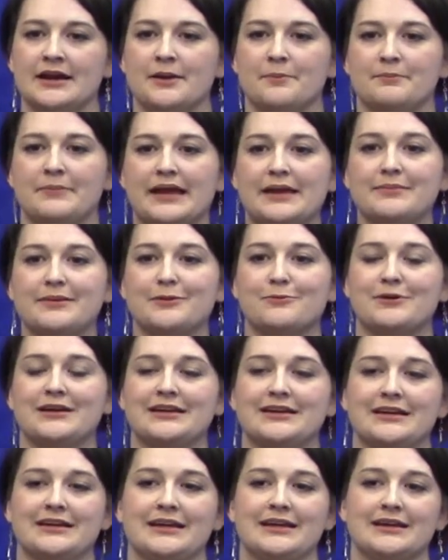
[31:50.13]
Maybe we
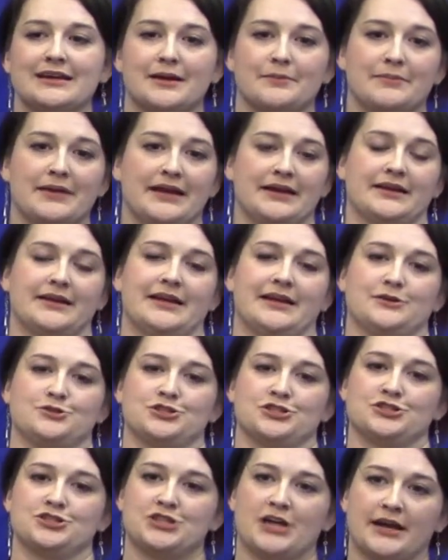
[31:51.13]
need a
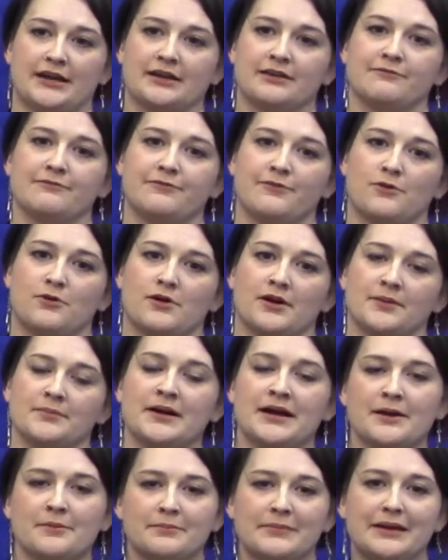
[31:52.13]
medication check-in form.
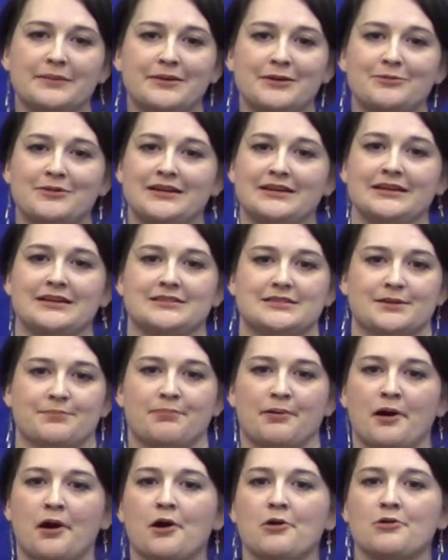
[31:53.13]
Maybe we need to
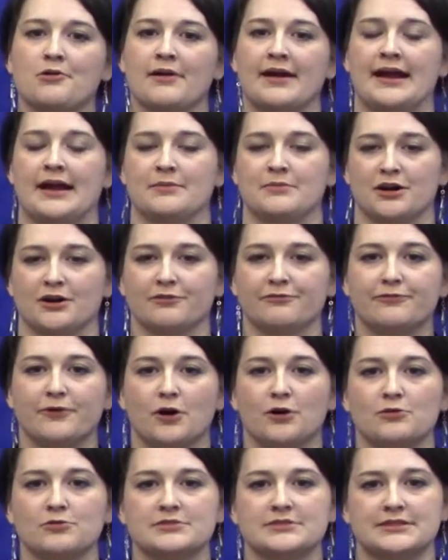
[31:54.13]
program our
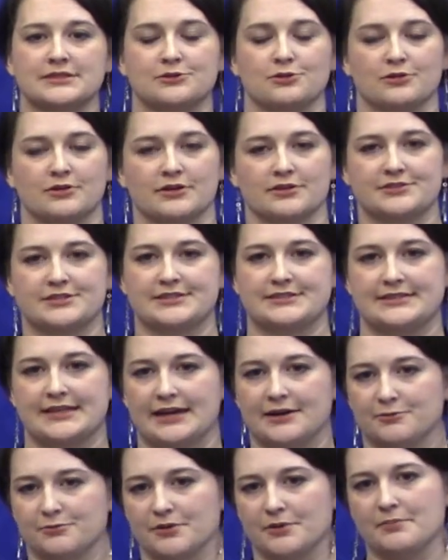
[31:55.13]
phones in order to
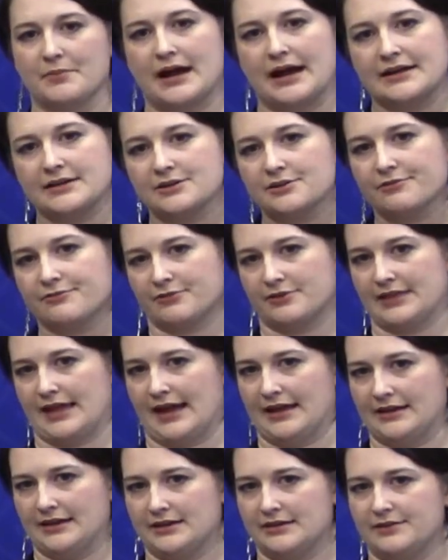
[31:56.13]
set a reminder for
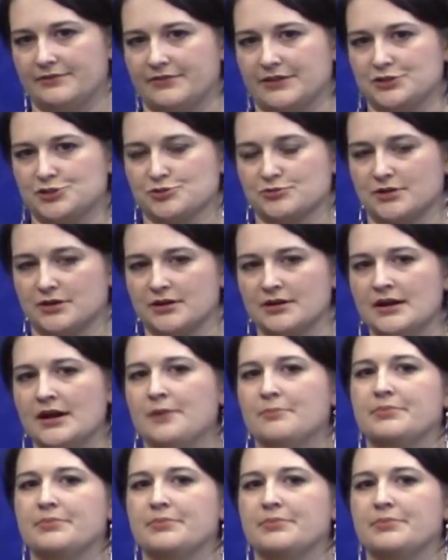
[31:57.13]
that individual.